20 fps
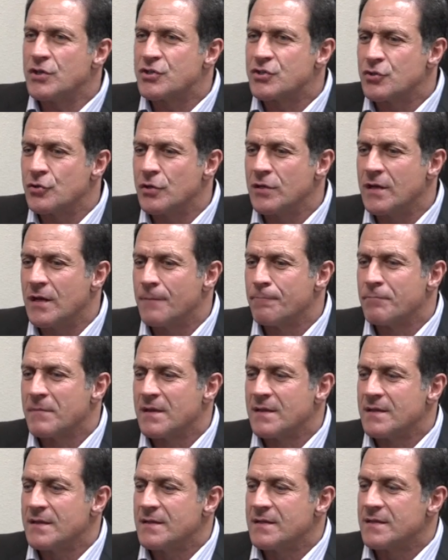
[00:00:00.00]
should
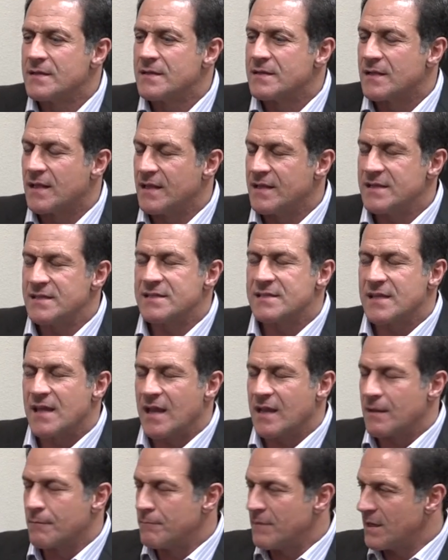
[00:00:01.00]
at least
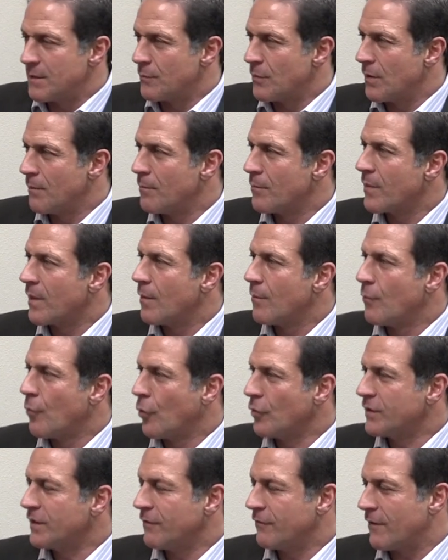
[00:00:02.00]
take a minimum
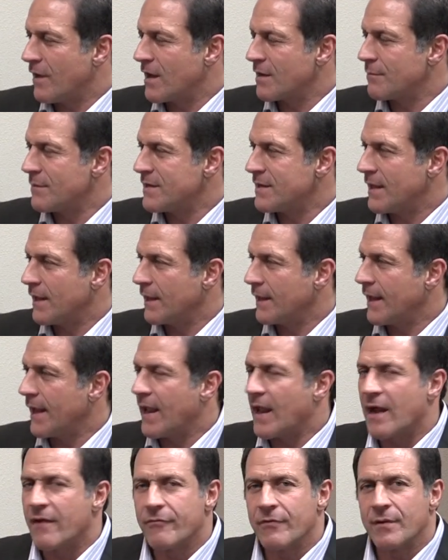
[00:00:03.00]
multivitamin daily.
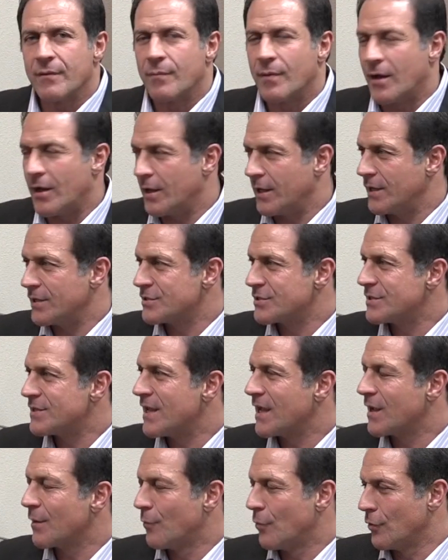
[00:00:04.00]
Everybody should
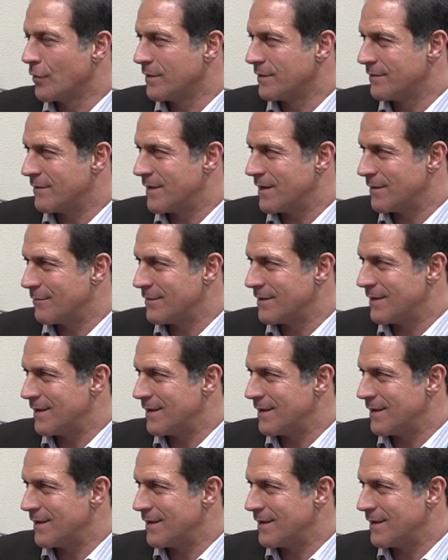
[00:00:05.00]
take a multivitamin